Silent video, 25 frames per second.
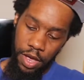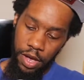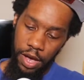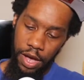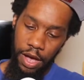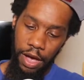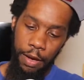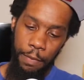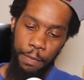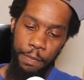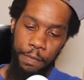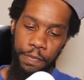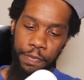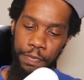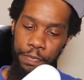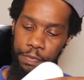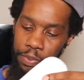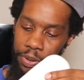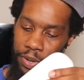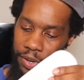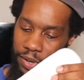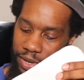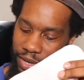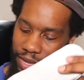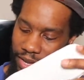Uh,
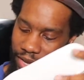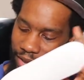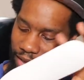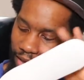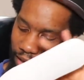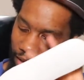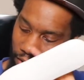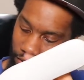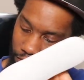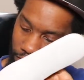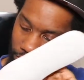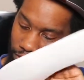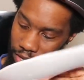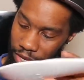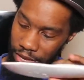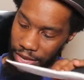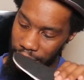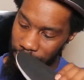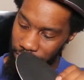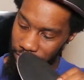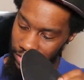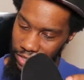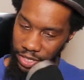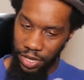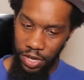pulling out the
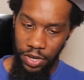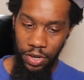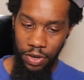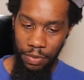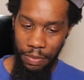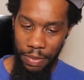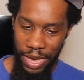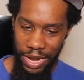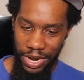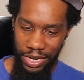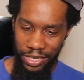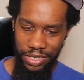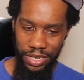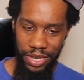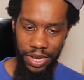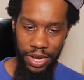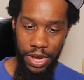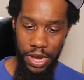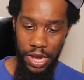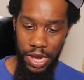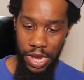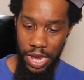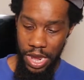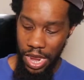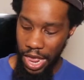insole, man, that's a
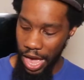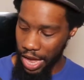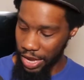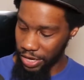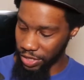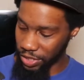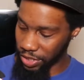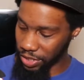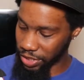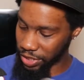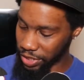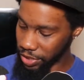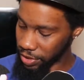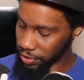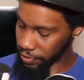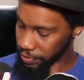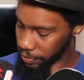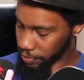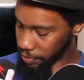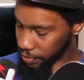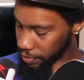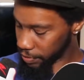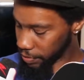nice